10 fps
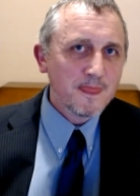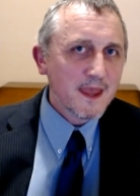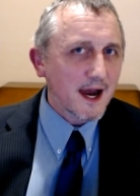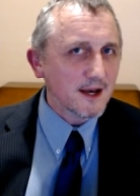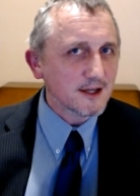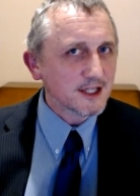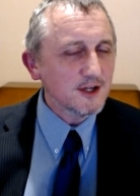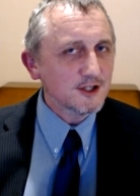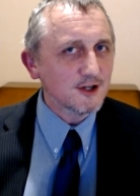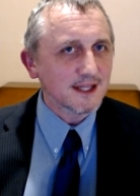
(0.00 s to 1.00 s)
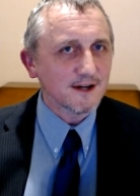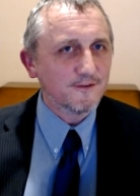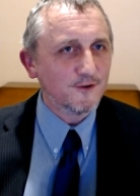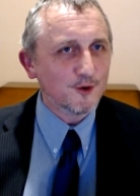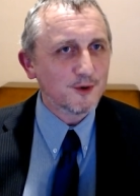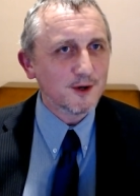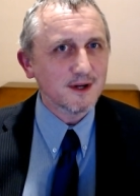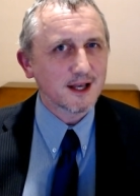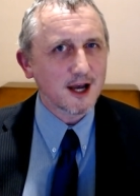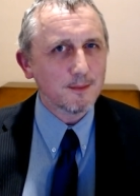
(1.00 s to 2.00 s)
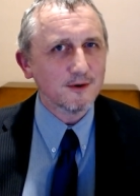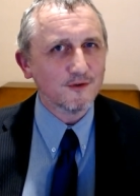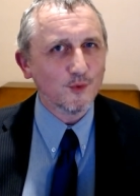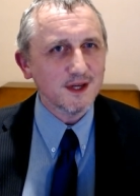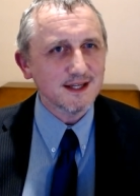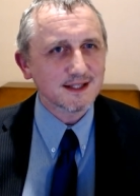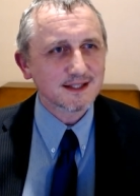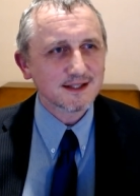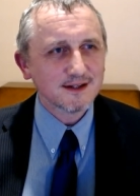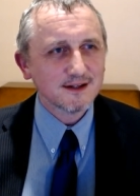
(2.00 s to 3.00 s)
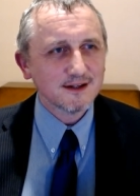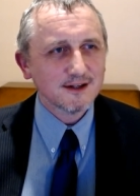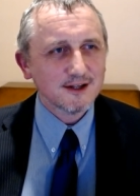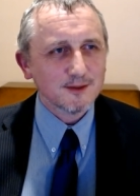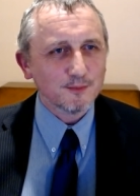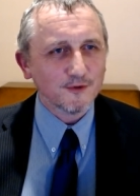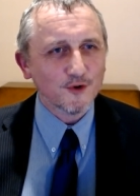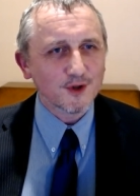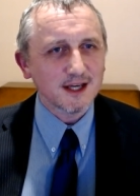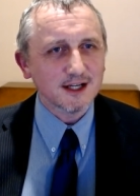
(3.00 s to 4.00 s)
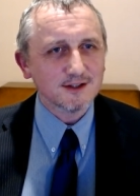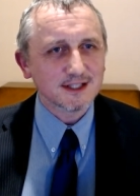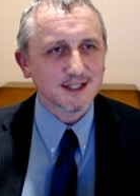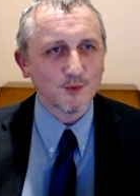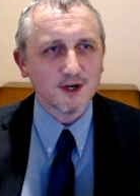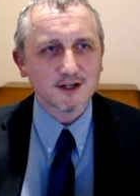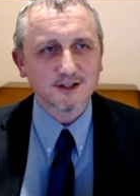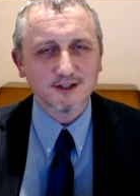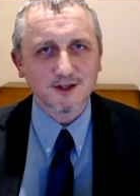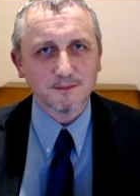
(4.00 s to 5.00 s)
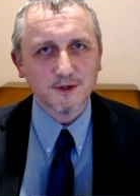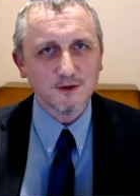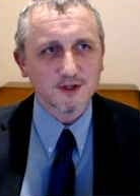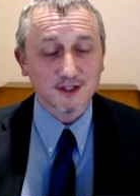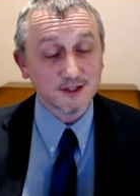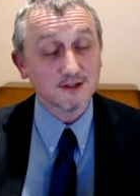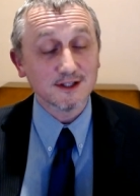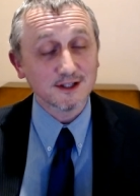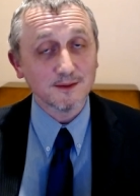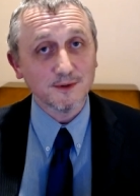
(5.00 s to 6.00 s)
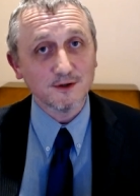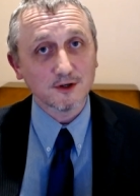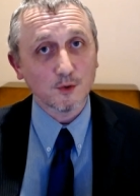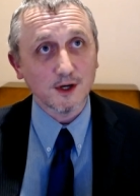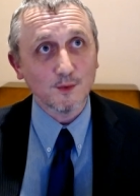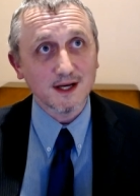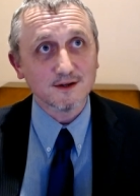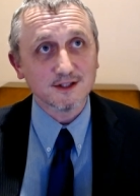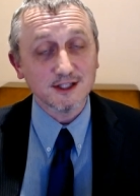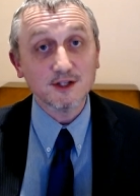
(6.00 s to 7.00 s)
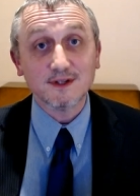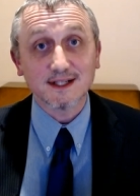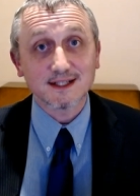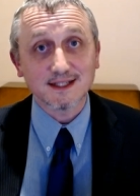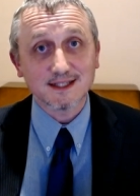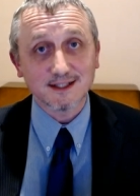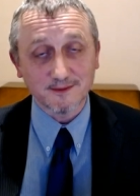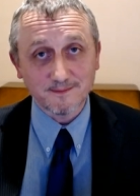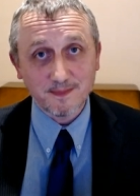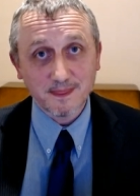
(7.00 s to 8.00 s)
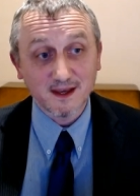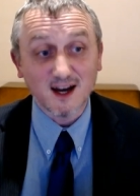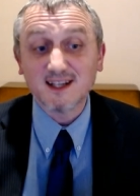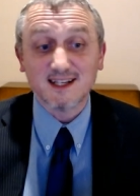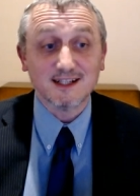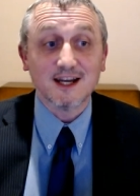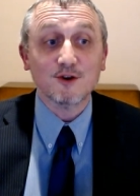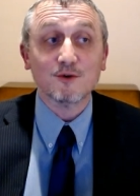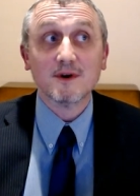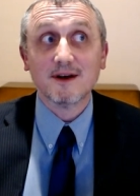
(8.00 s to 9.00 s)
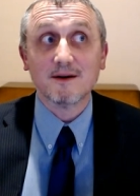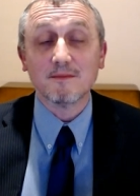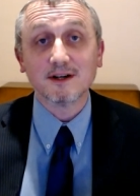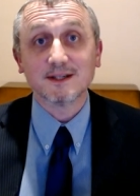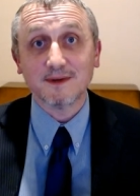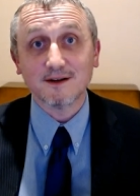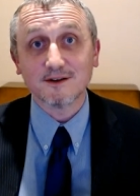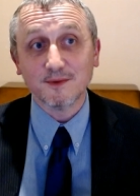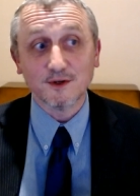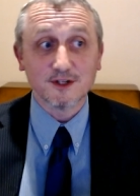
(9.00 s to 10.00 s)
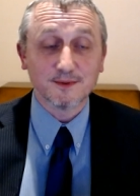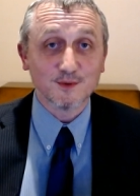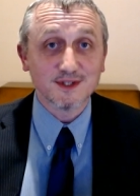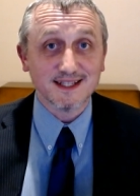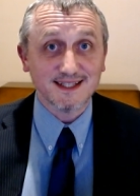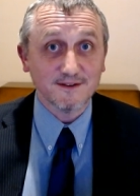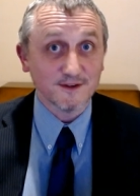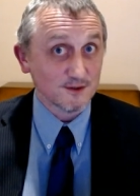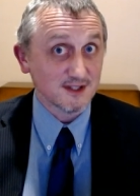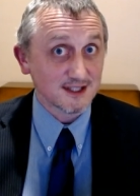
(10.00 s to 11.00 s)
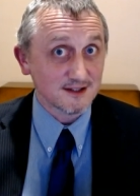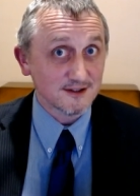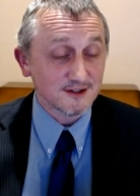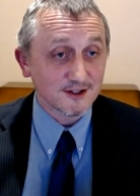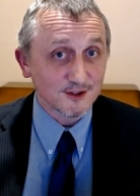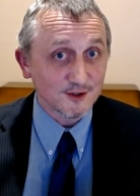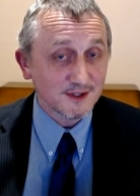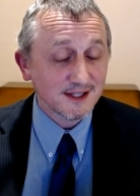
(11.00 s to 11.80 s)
And I was only doing that for probably a couple of weeks before they noticed that when I was on a computer, I was using the computer quite well. It was a Unix system. I didn't know much about computers, but it wasn't difficult. It was just logical